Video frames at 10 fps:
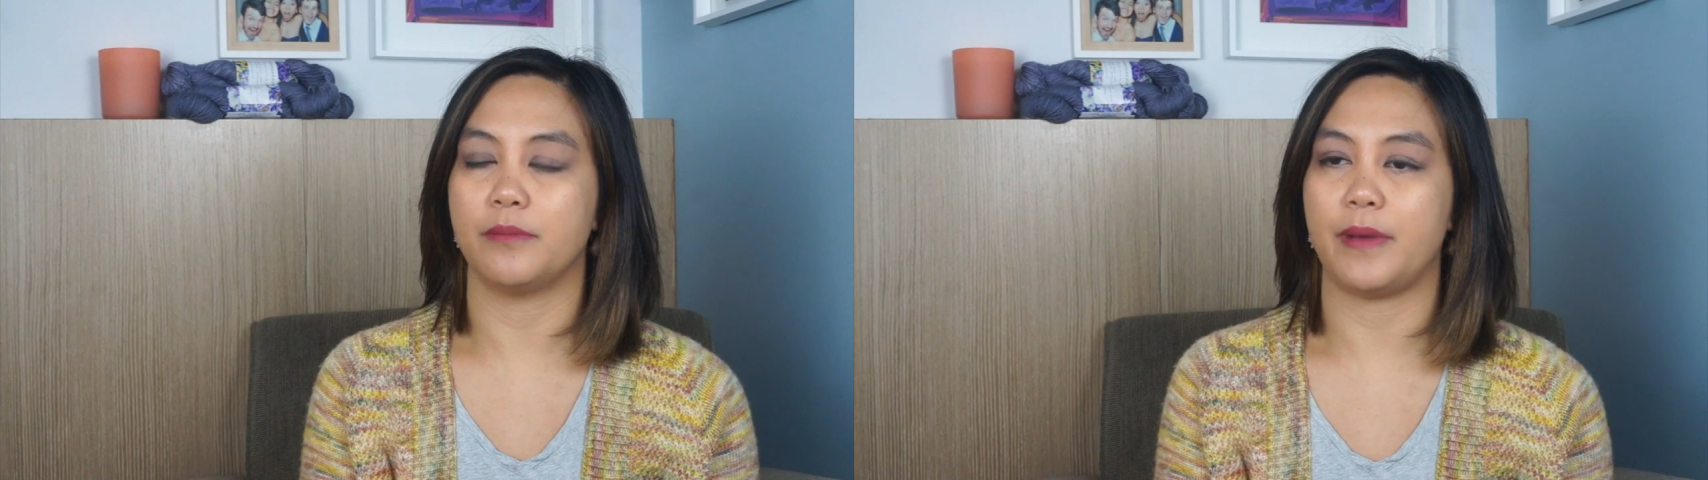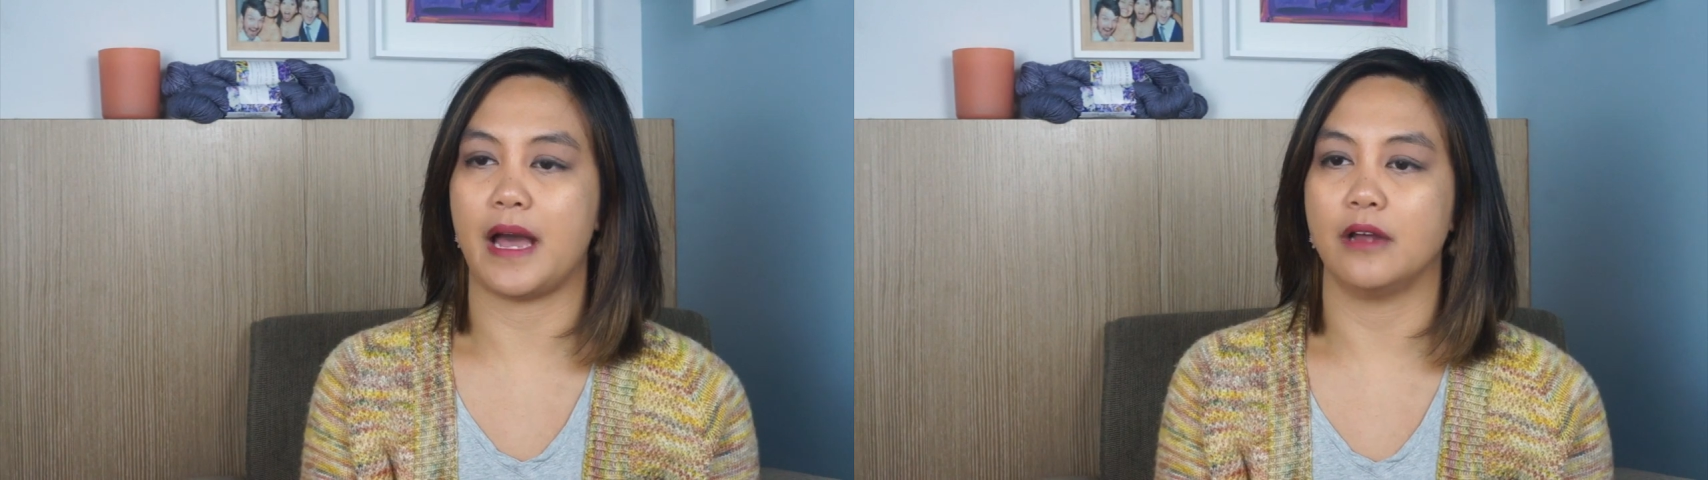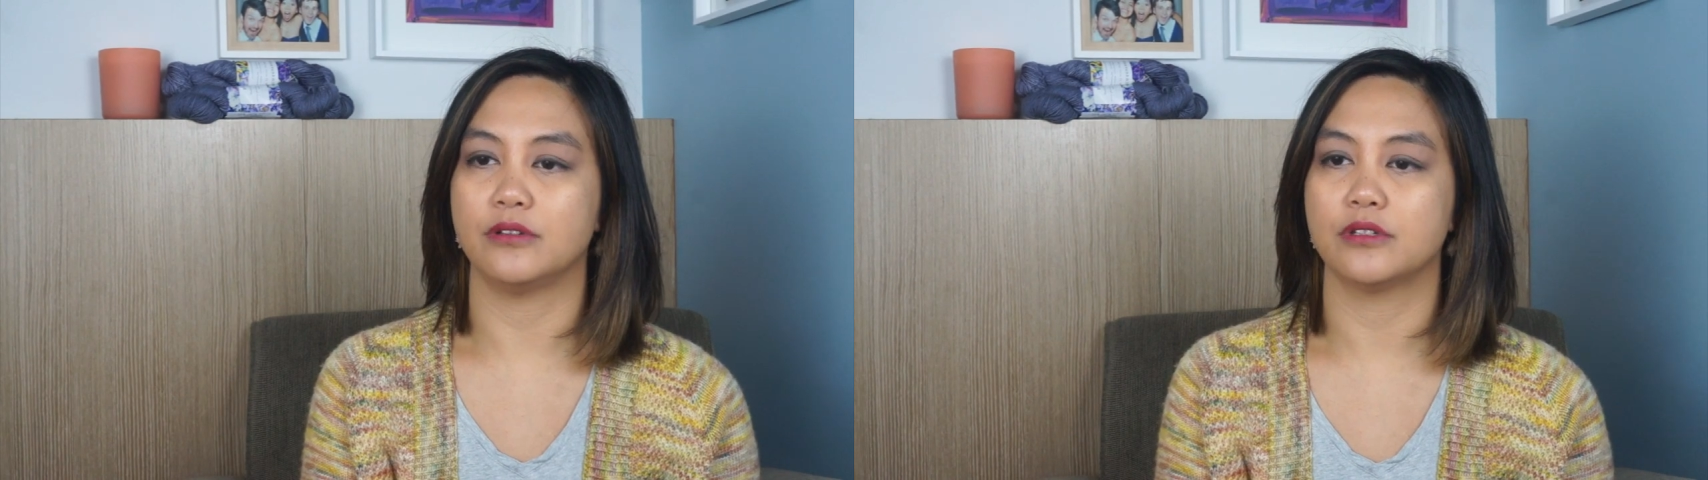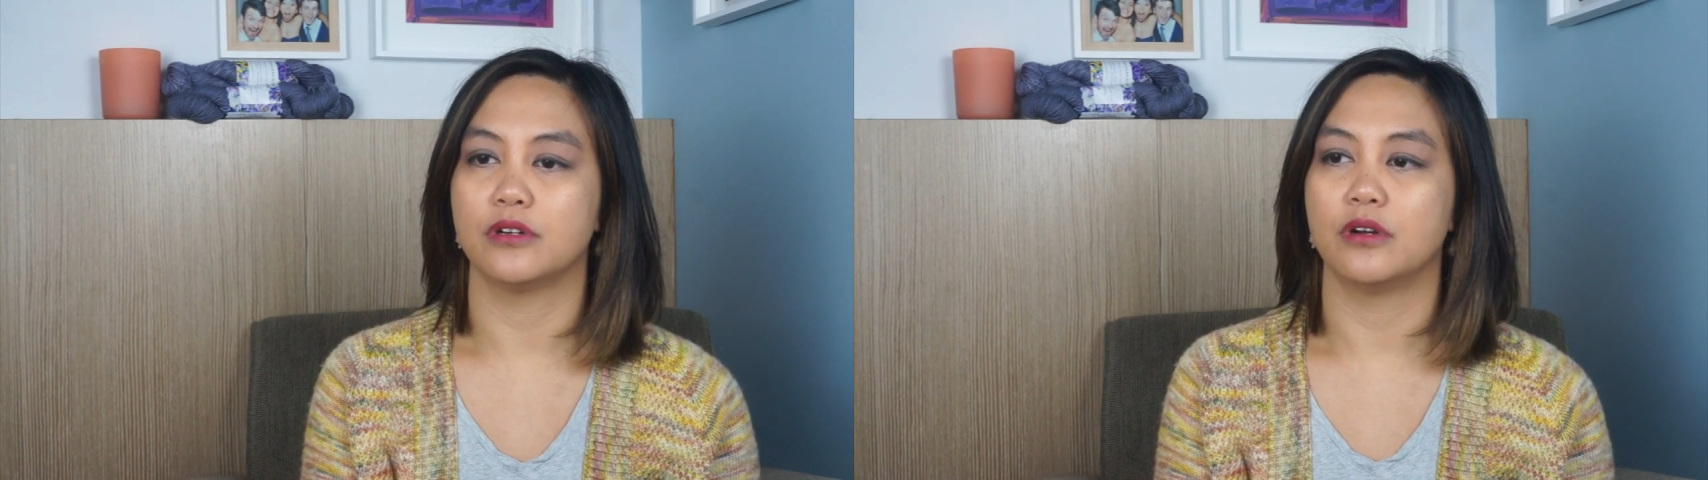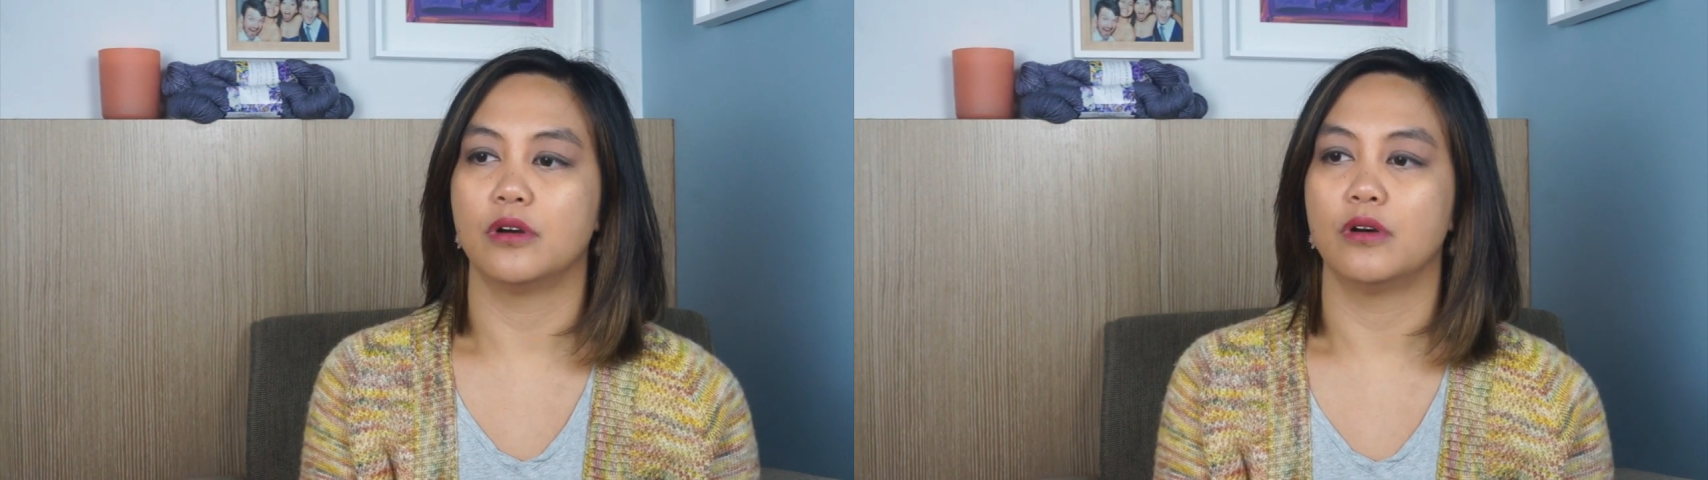about
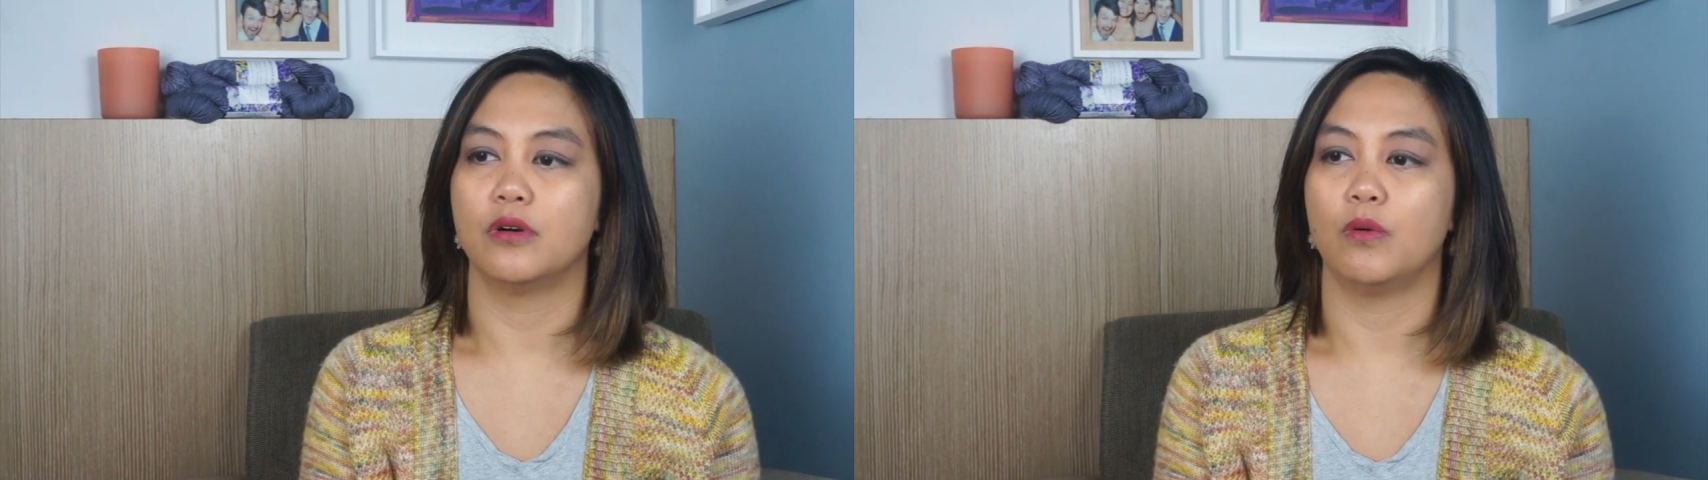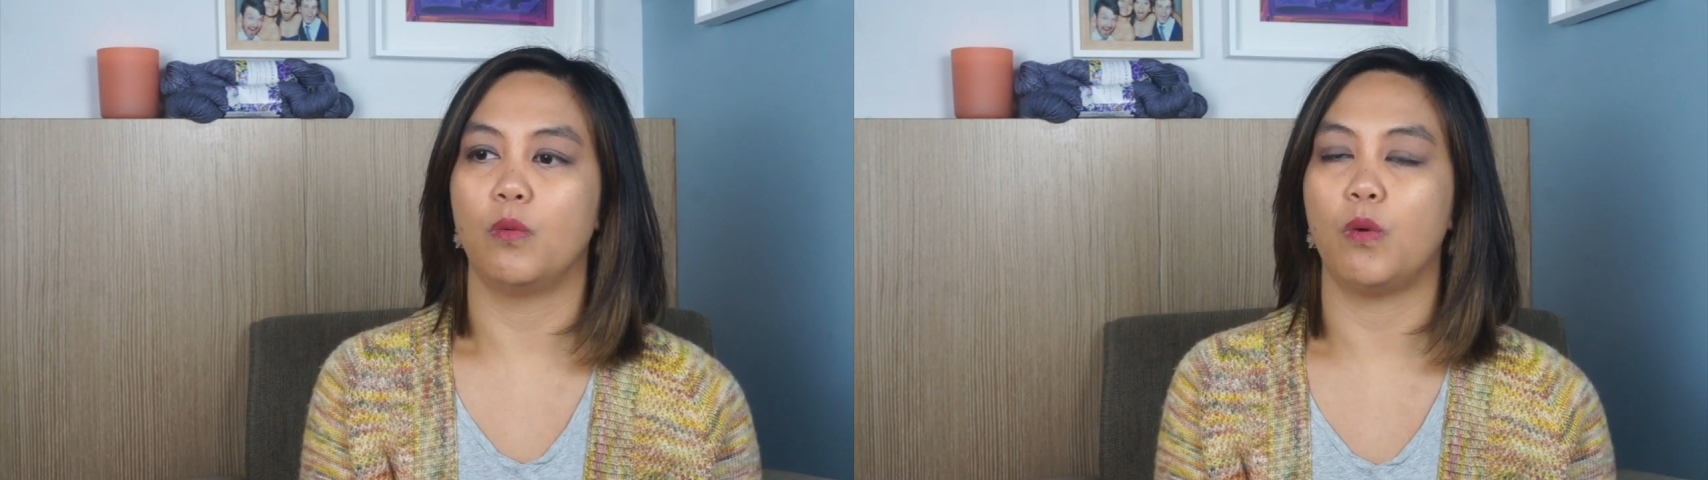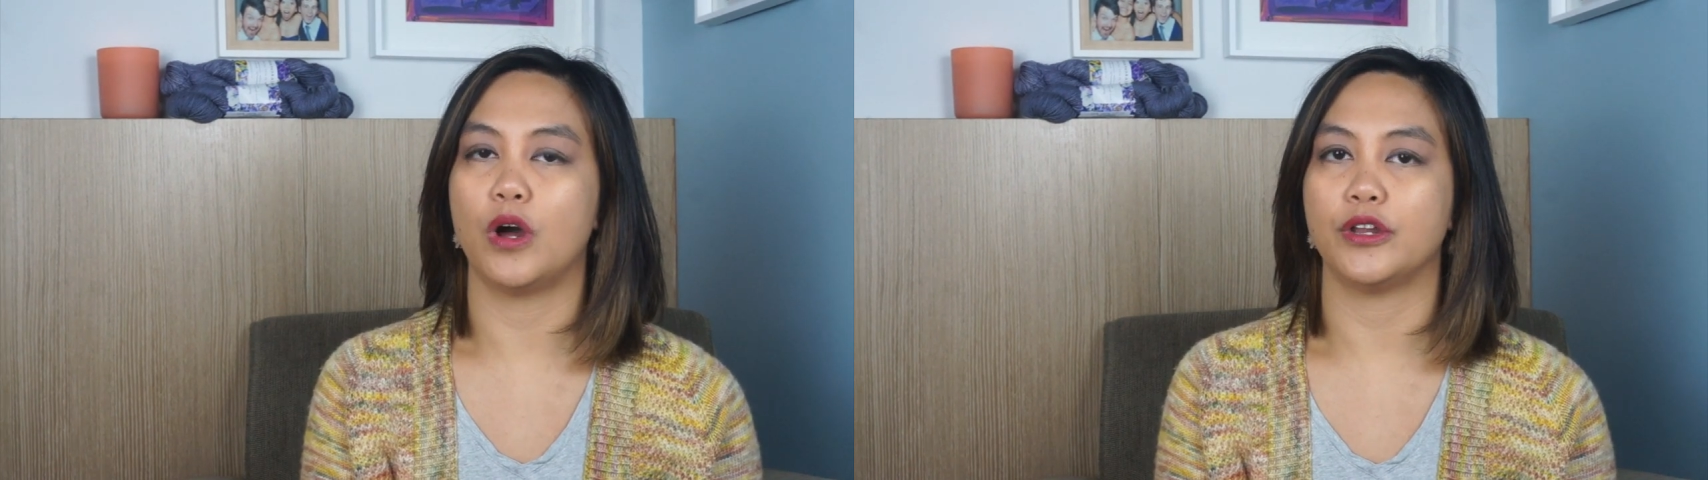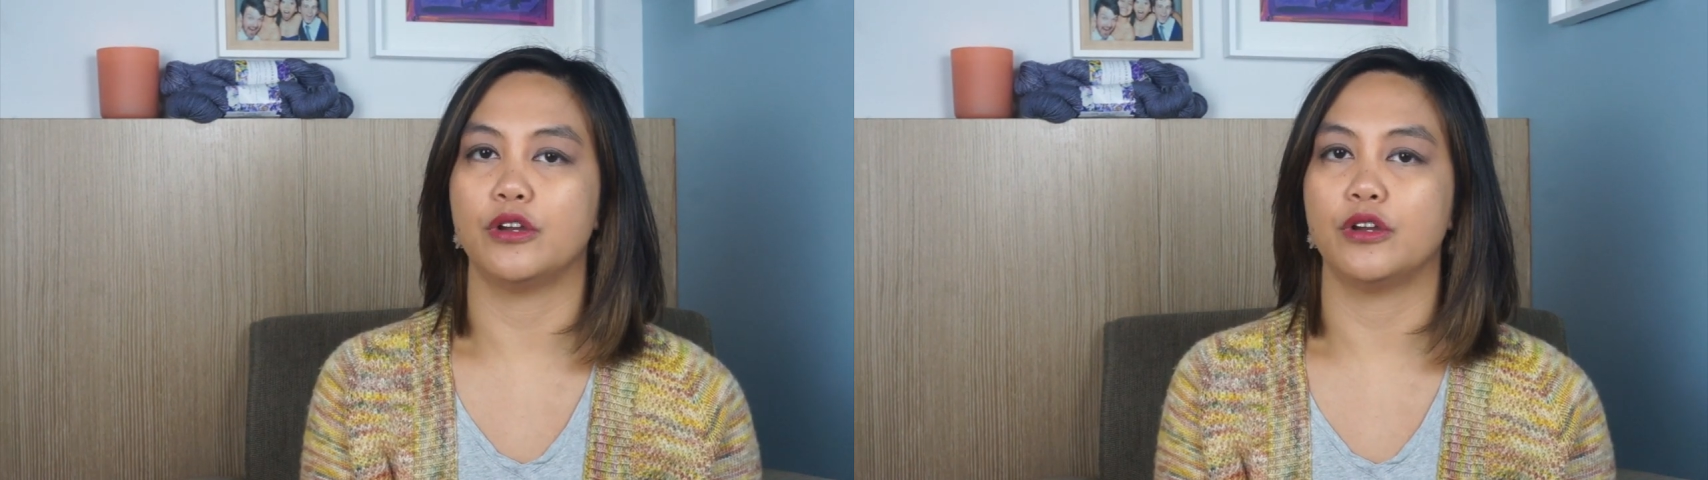what